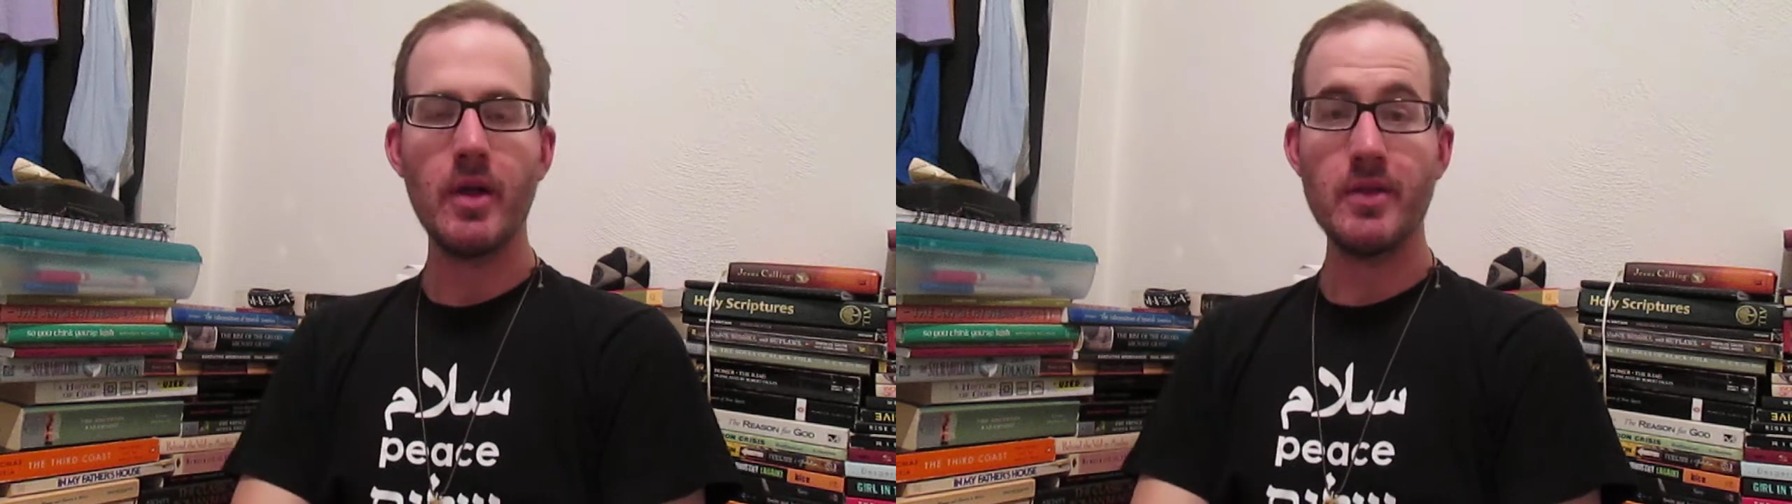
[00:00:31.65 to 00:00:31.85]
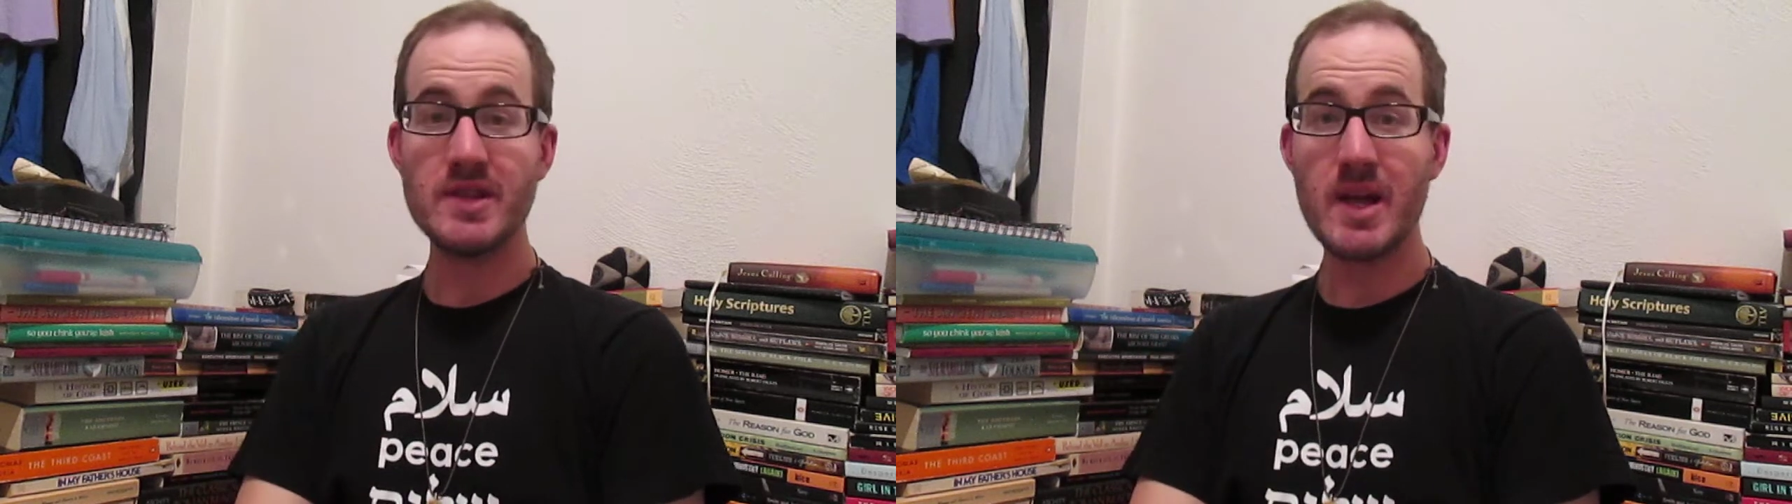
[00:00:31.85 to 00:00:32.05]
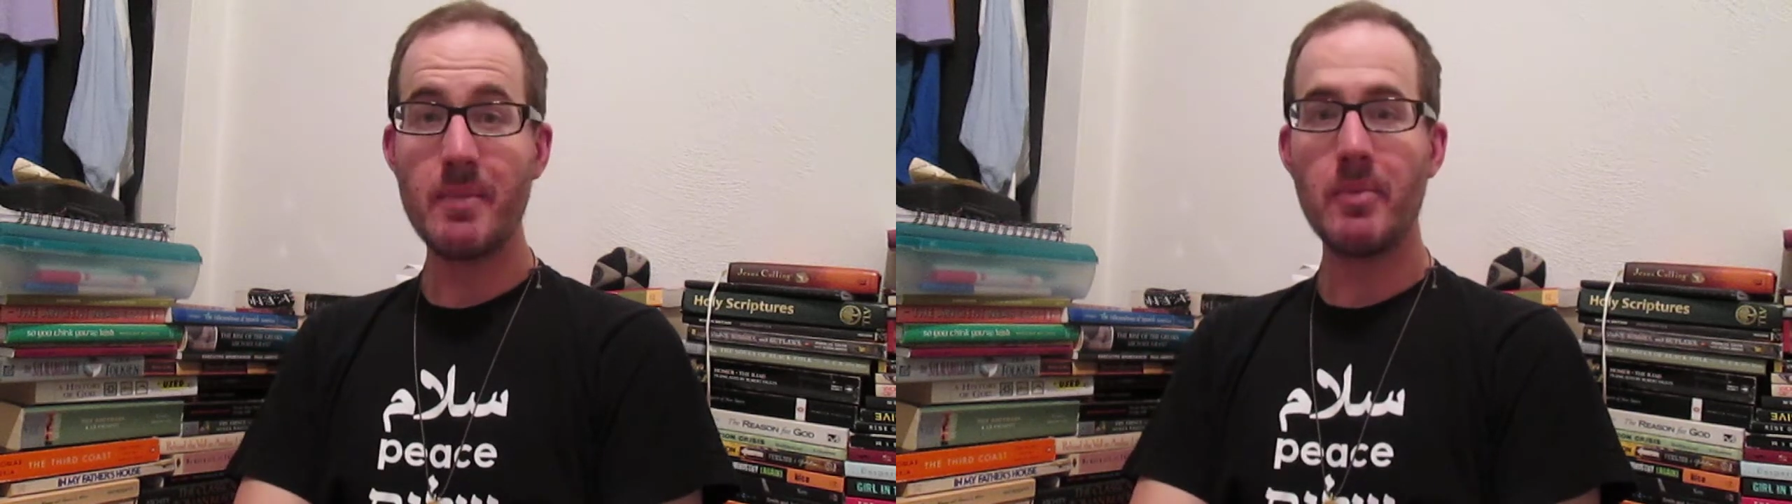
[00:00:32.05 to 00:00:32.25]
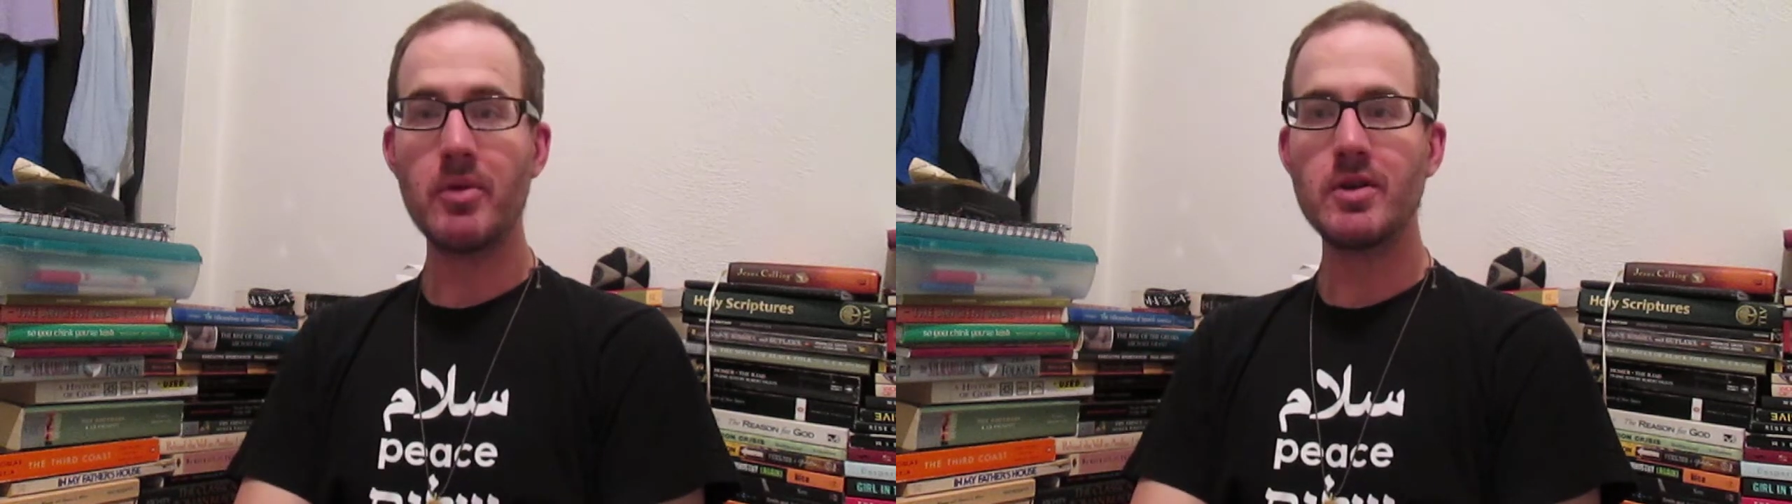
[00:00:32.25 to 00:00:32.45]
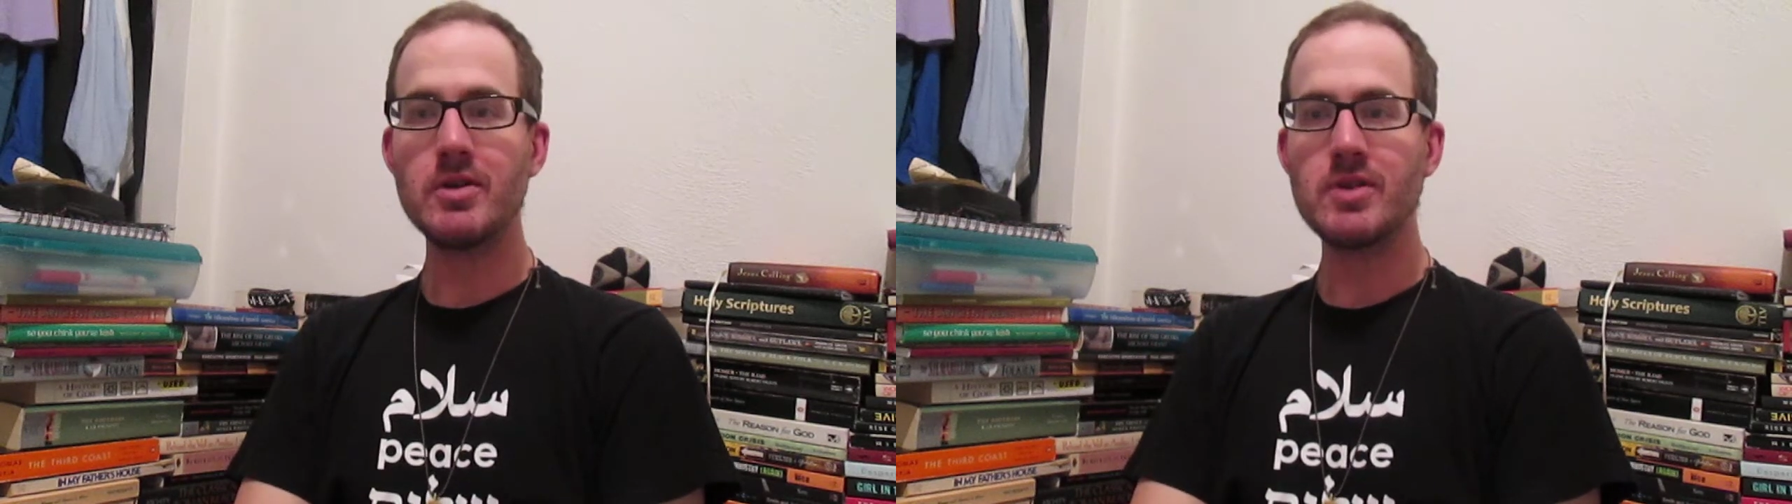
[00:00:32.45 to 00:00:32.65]
This time I'm
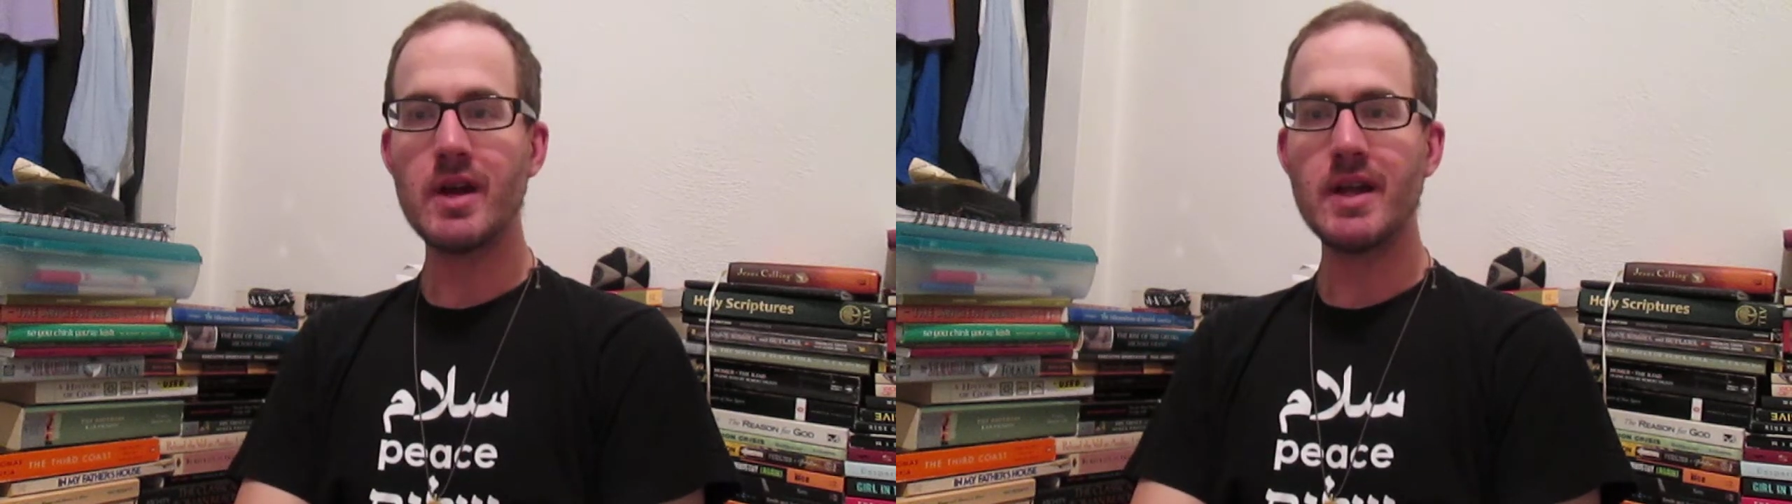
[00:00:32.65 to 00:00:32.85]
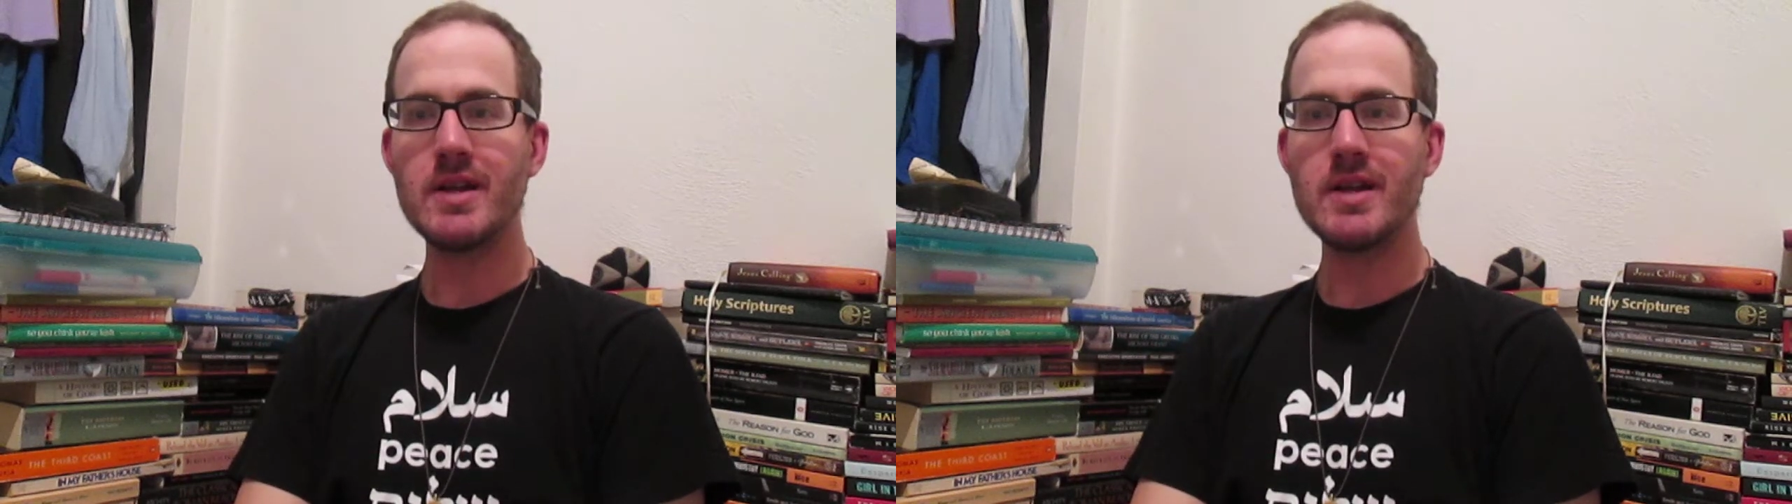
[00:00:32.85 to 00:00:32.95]
looking to try and